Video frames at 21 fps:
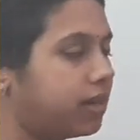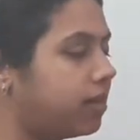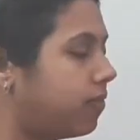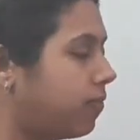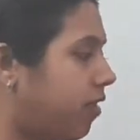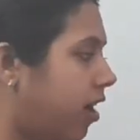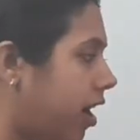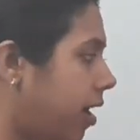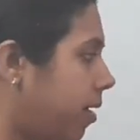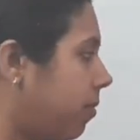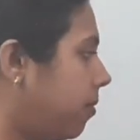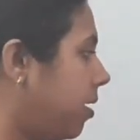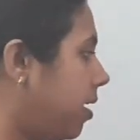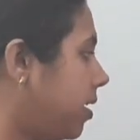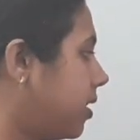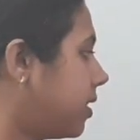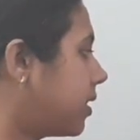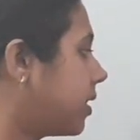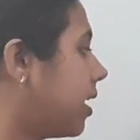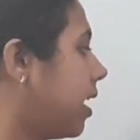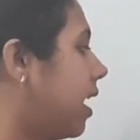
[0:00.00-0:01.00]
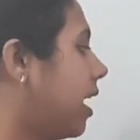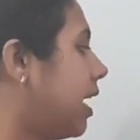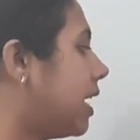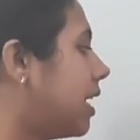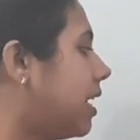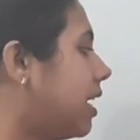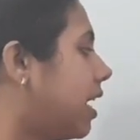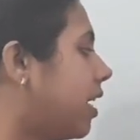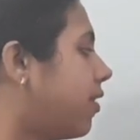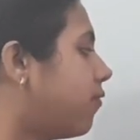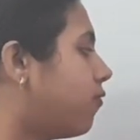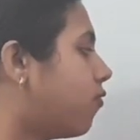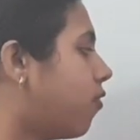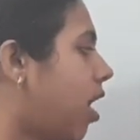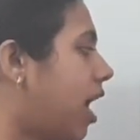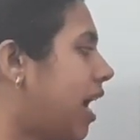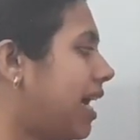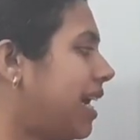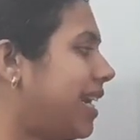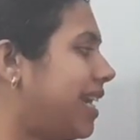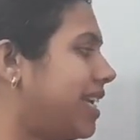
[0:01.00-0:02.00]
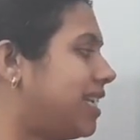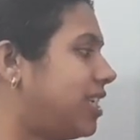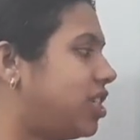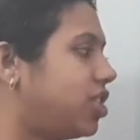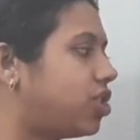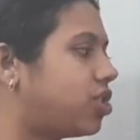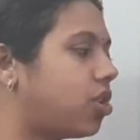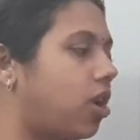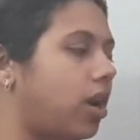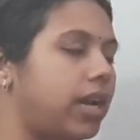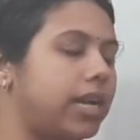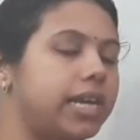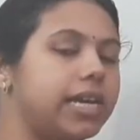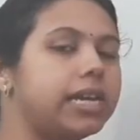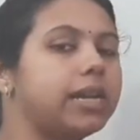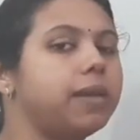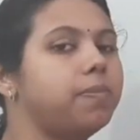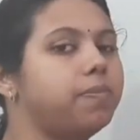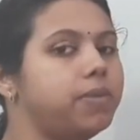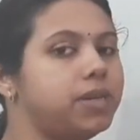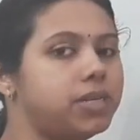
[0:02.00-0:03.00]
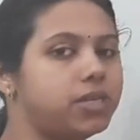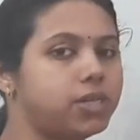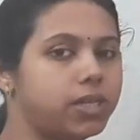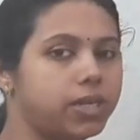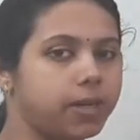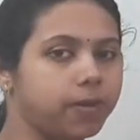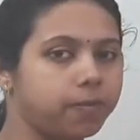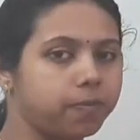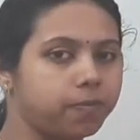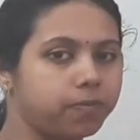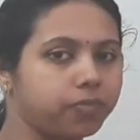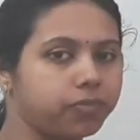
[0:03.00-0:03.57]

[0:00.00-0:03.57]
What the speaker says: Why means here one digit only repeating.